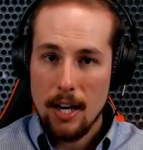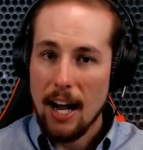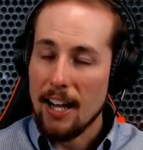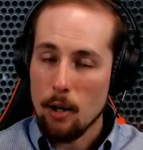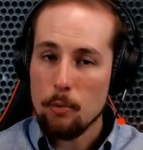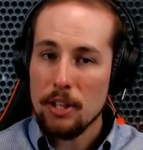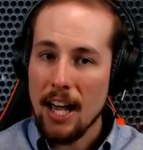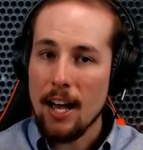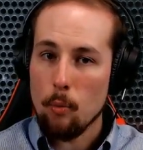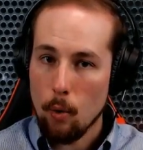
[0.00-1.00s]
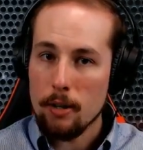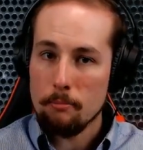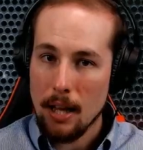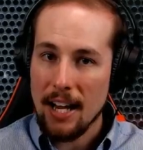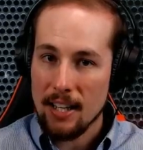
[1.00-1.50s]
I only had one
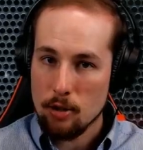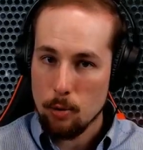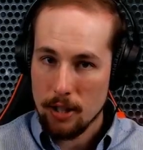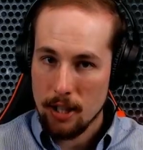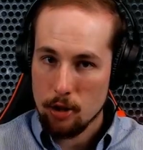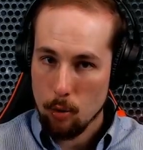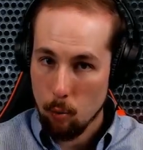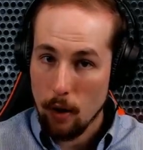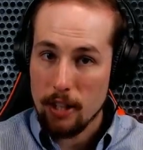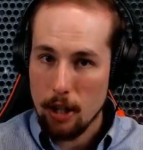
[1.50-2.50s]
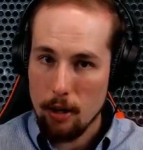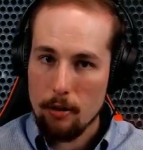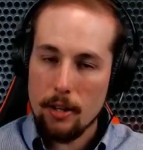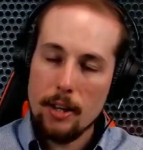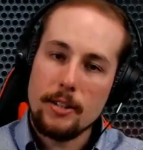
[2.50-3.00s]
black history teacher one year
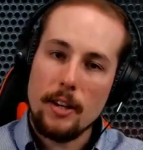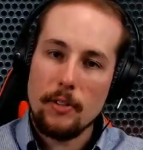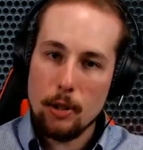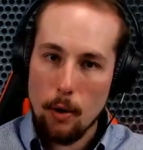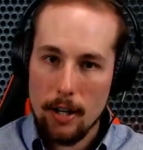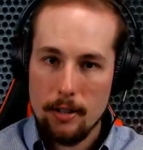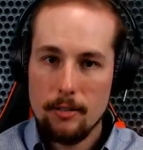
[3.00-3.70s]
in the seventh grade.